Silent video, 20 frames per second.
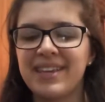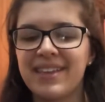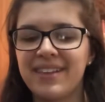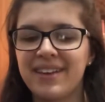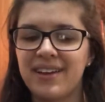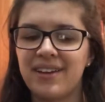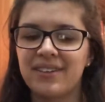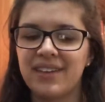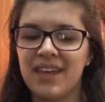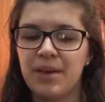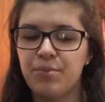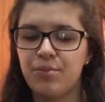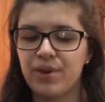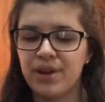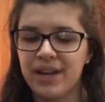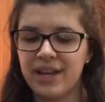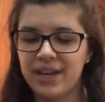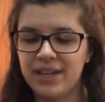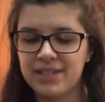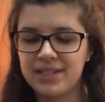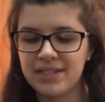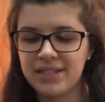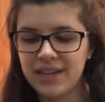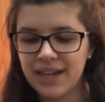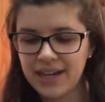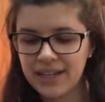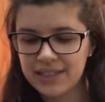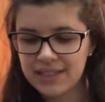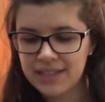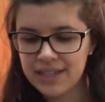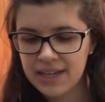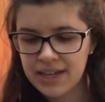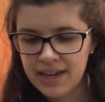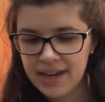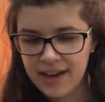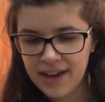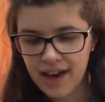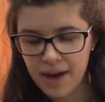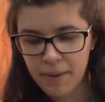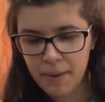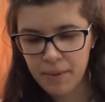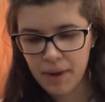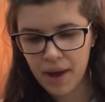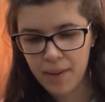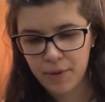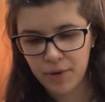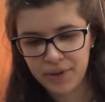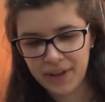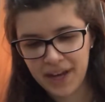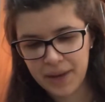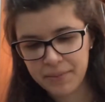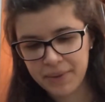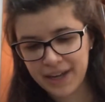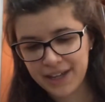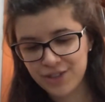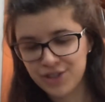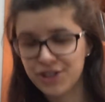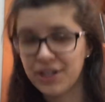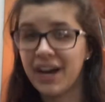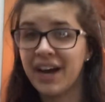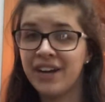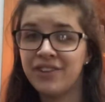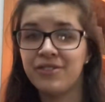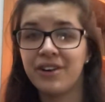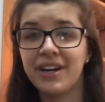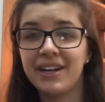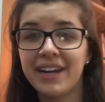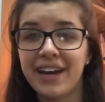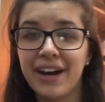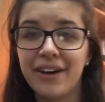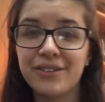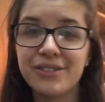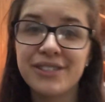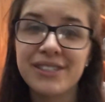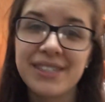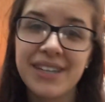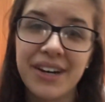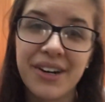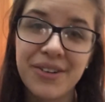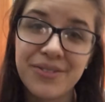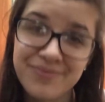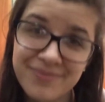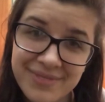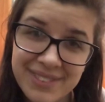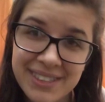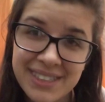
I think I'll keep reading it tonight. Um, I'm only on page nine right now, so